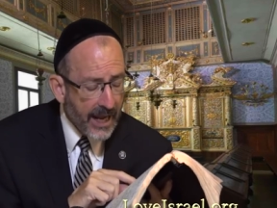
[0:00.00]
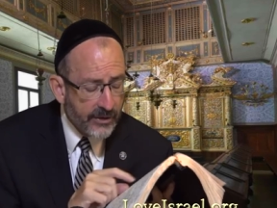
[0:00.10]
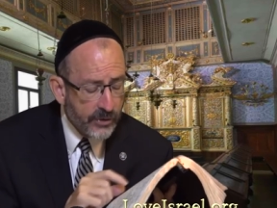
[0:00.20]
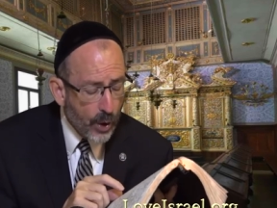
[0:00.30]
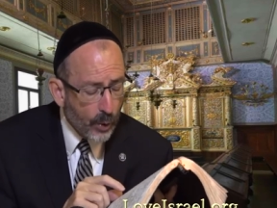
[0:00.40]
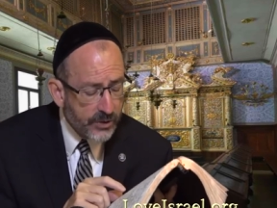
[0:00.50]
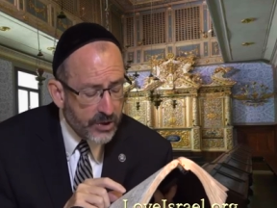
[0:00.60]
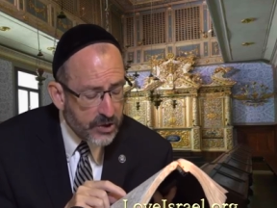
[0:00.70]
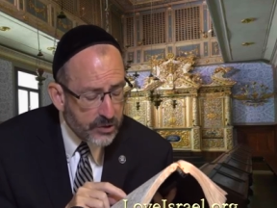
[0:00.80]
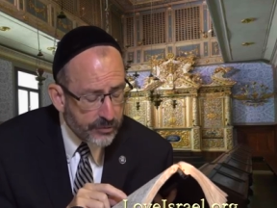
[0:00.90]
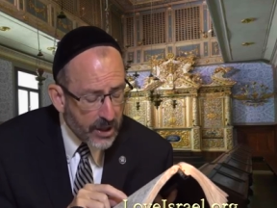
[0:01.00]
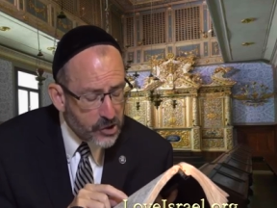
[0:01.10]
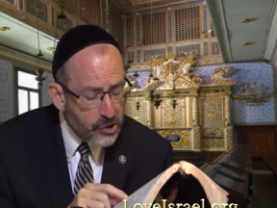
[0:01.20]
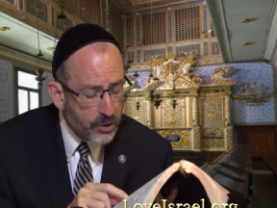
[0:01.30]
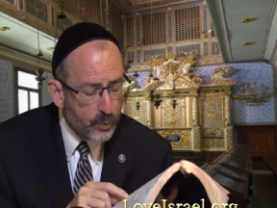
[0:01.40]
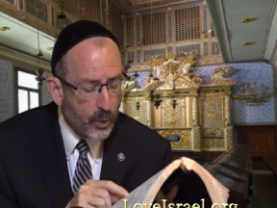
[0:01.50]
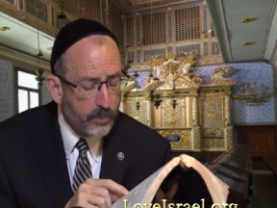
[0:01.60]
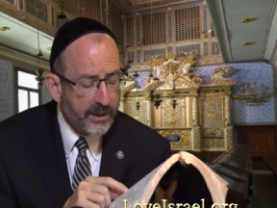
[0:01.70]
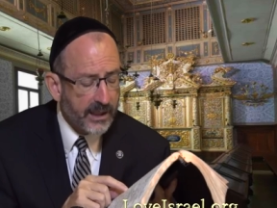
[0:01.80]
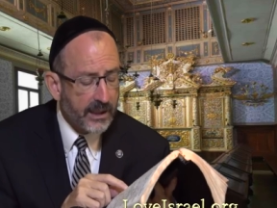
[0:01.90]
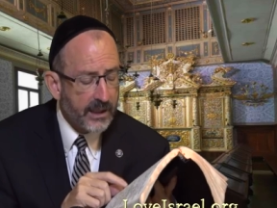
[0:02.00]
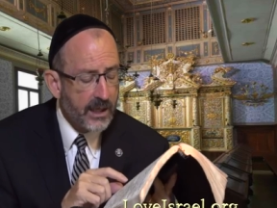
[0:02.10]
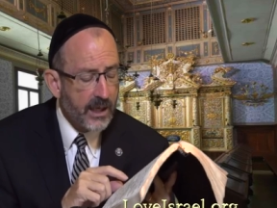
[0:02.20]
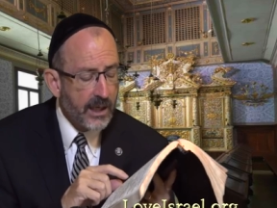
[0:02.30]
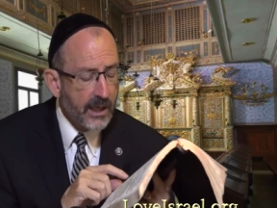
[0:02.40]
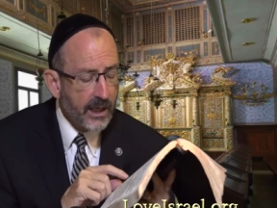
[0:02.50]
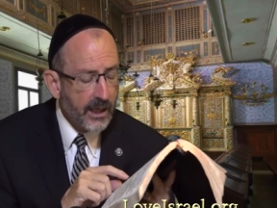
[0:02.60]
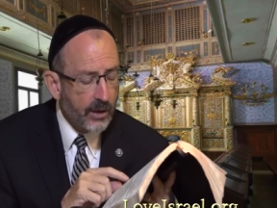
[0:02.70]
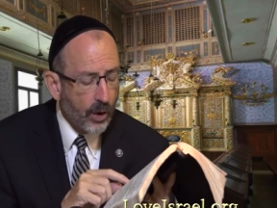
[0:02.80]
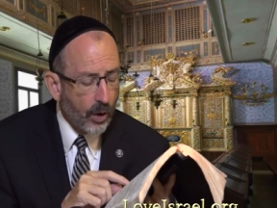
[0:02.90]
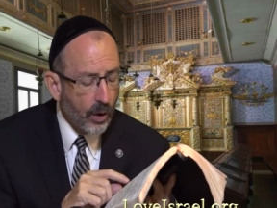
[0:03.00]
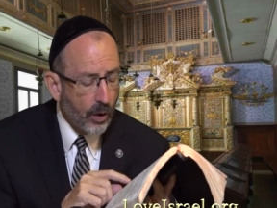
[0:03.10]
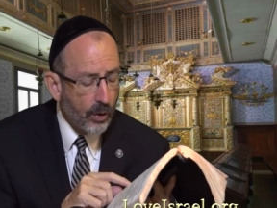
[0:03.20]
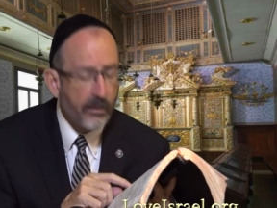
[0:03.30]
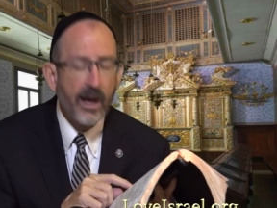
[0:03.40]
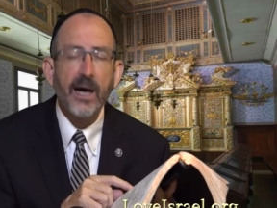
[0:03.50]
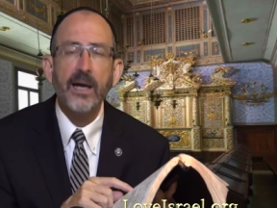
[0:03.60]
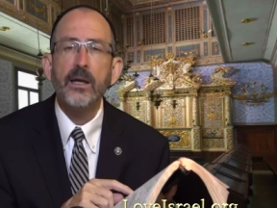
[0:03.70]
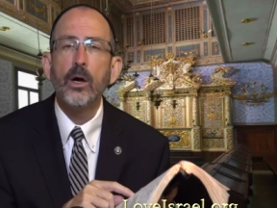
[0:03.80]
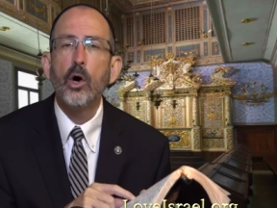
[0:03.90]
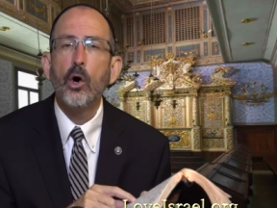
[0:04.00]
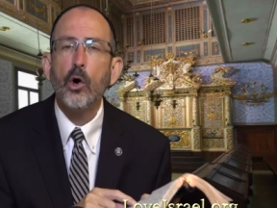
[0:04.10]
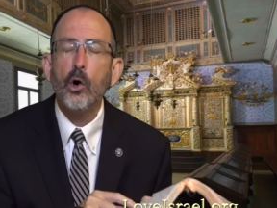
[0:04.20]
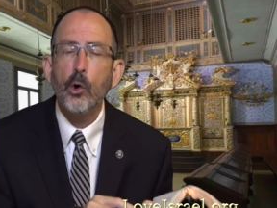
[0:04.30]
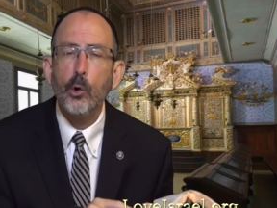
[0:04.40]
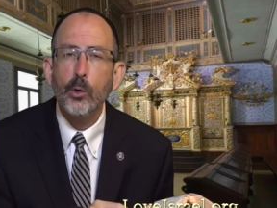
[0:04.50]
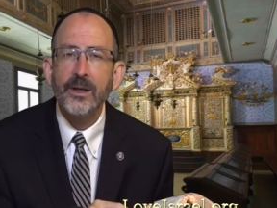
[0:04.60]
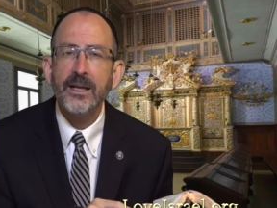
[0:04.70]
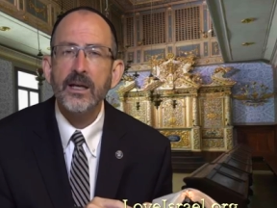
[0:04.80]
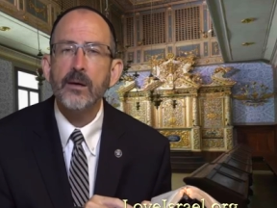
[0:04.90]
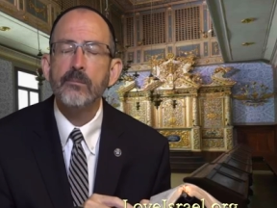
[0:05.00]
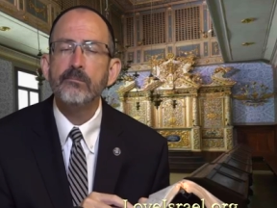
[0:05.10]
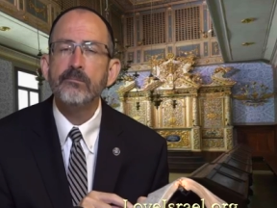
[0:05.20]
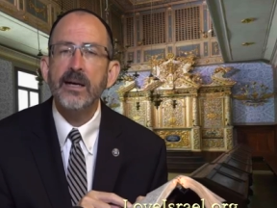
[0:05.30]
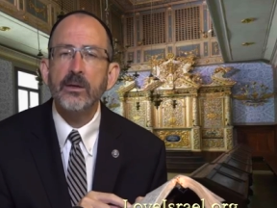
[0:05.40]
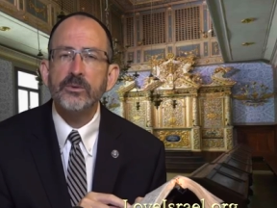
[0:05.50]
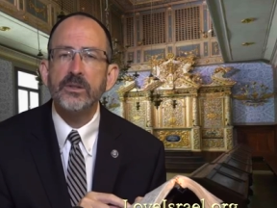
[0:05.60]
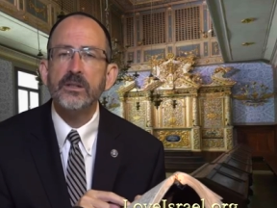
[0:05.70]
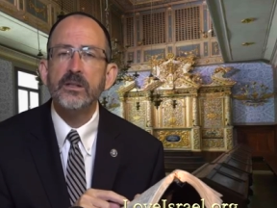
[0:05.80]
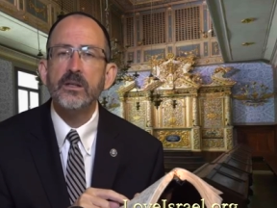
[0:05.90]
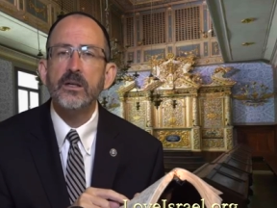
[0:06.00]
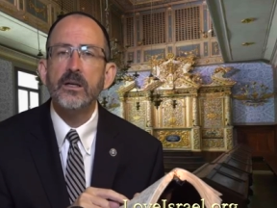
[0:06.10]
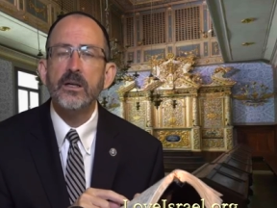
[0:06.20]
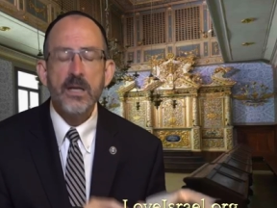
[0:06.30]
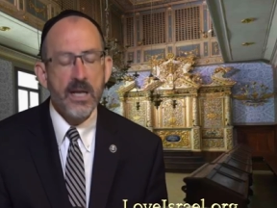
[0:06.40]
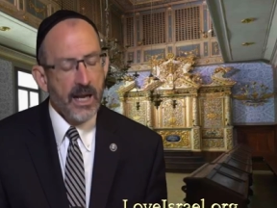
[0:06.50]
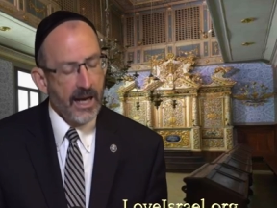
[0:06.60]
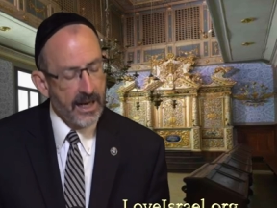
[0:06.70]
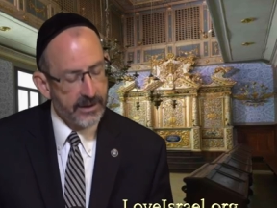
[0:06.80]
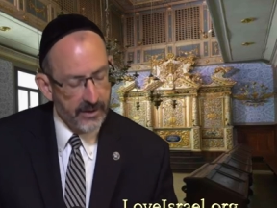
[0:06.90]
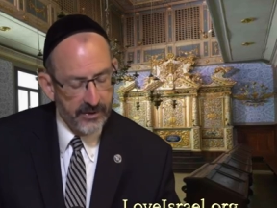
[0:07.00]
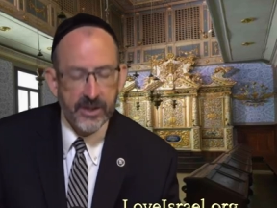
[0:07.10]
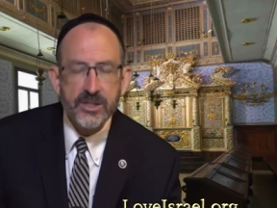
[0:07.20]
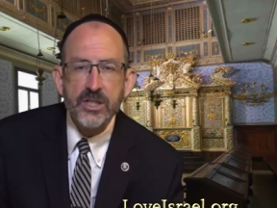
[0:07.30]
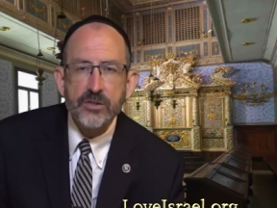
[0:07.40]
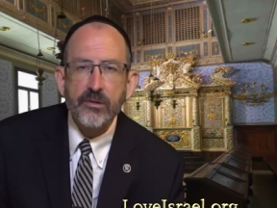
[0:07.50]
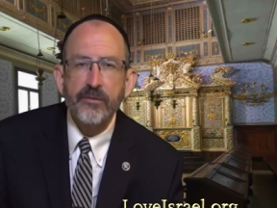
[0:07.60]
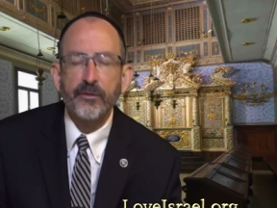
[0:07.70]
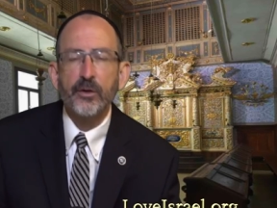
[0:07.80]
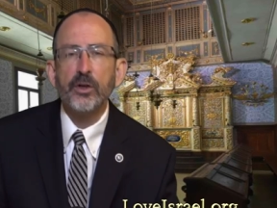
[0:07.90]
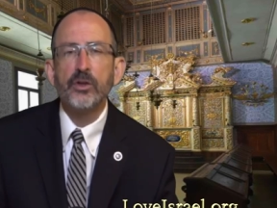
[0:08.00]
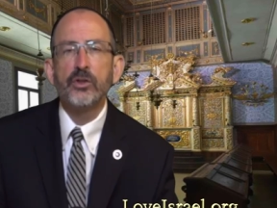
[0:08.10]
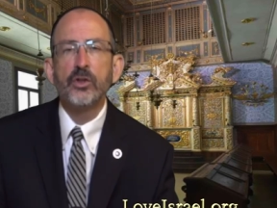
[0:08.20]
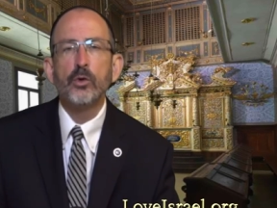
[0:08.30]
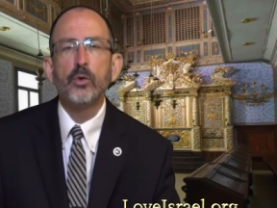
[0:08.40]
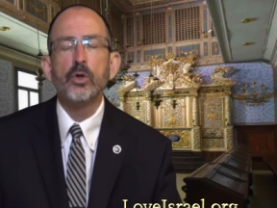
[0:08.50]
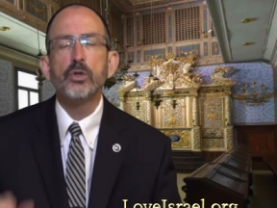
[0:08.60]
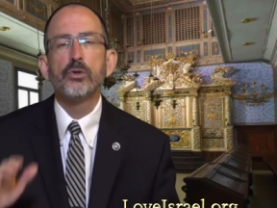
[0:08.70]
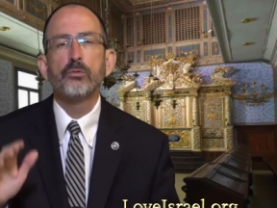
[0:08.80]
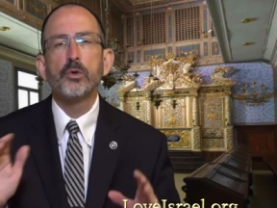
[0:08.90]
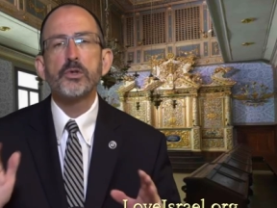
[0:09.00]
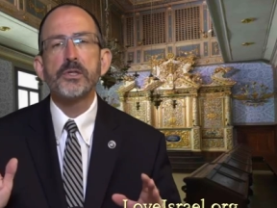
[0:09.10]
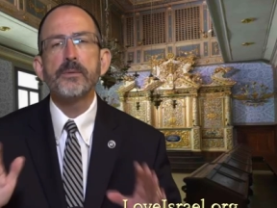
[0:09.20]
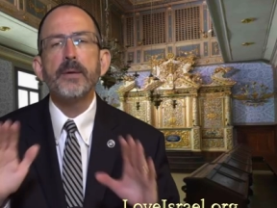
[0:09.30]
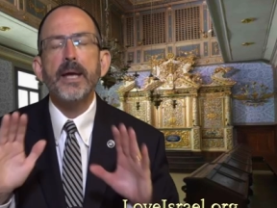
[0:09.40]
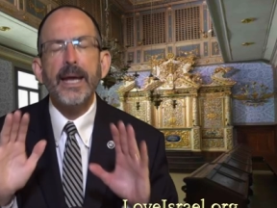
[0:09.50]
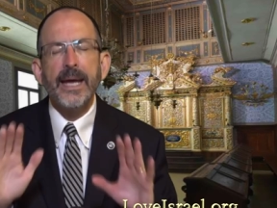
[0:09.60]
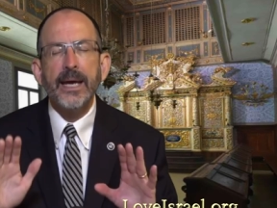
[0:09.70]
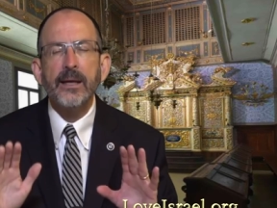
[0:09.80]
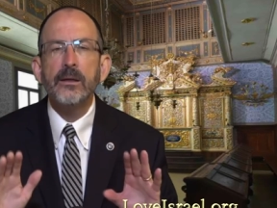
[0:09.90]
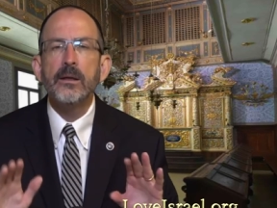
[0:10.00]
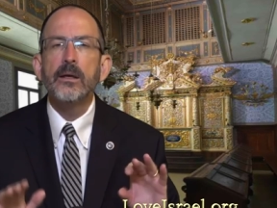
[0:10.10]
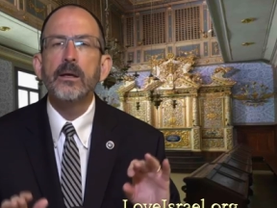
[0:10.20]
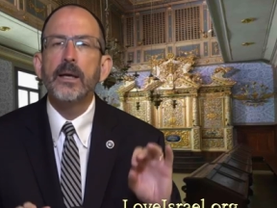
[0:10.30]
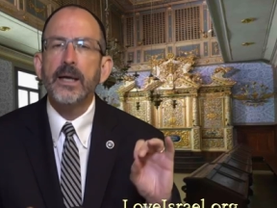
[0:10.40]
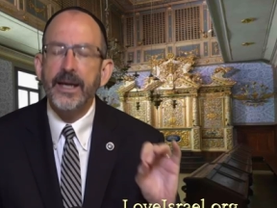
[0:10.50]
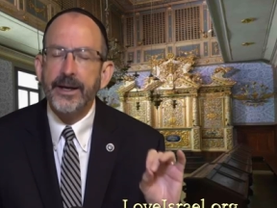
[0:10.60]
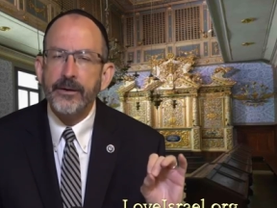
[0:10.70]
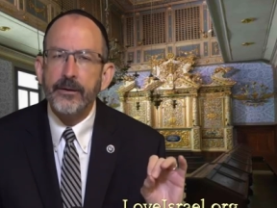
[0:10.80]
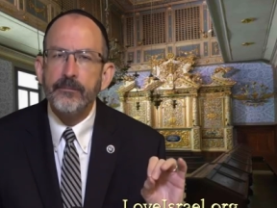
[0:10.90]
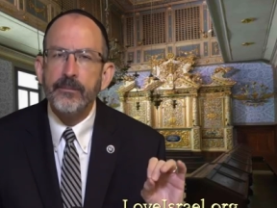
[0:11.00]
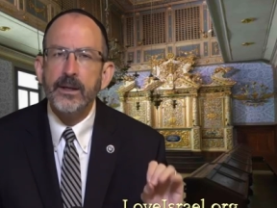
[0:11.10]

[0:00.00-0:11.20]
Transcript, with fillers: and no destruction will be in all my holy mountain. And this is referring to Jerusalem, and here